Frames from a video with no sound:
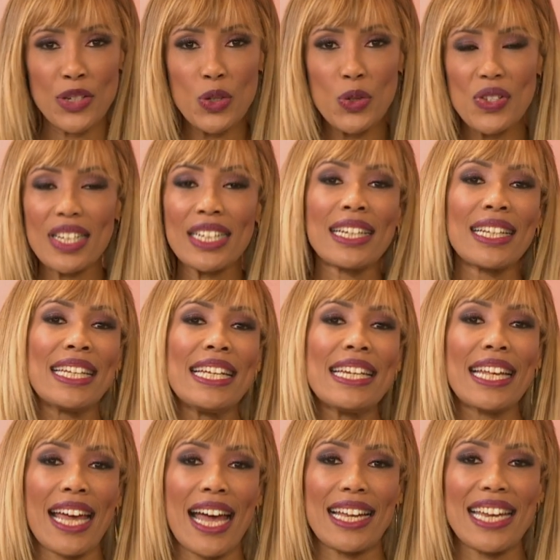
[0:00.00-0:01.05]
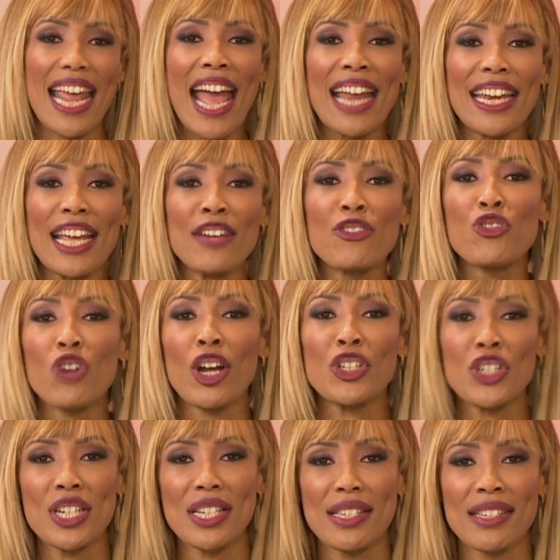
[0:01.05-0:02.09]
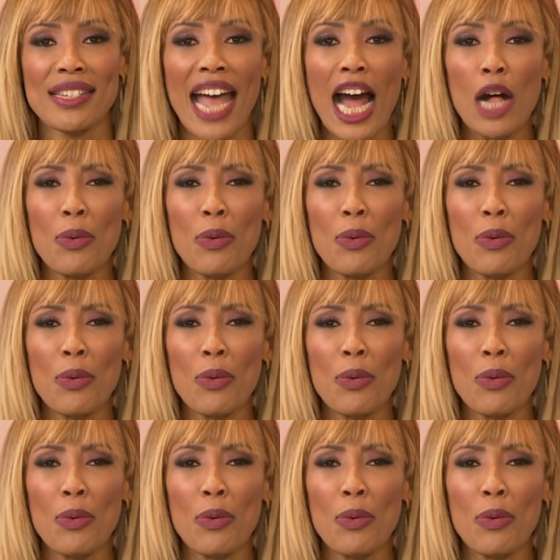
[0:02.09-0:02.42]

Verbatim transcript: exudes a clean-cut and androgynous